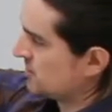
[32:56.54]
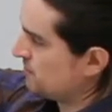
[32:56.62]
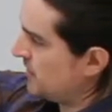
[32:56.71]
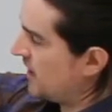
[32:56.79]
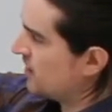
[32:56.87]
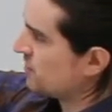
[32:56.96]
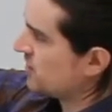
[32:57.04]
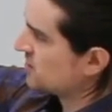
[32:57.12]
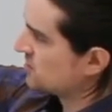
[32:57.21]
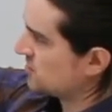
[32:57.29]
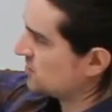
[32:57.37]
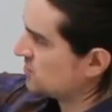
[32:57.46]
compare
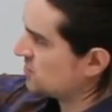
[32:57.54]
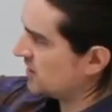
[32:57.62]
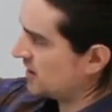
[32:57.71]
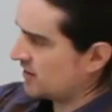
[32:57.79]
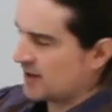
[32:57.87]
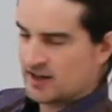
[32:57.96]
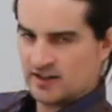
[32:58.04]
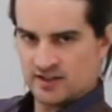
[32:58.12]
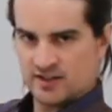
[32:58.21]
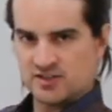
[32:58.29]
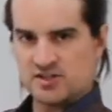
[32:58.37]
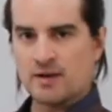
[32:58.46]
this to, say, that
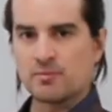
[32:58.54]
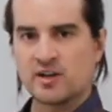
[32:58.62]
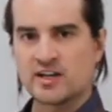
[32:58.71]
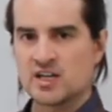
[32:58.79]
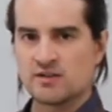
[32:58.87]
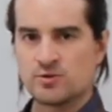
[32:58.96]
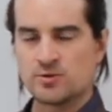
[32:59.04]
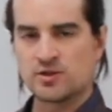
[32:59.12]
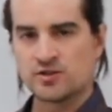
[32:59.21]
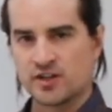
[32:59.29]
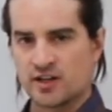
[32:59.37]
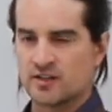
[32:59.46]
uh, example I gave you
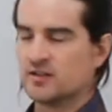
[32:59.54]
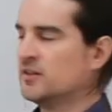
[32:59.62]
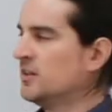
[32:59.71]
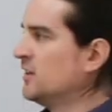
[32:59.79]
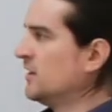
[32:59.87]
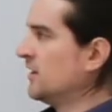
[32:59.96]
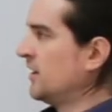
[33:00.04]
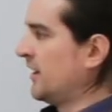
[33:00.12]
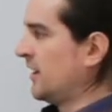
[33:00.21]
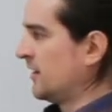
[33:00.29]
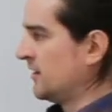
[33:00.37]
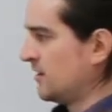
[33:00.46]
earlier, and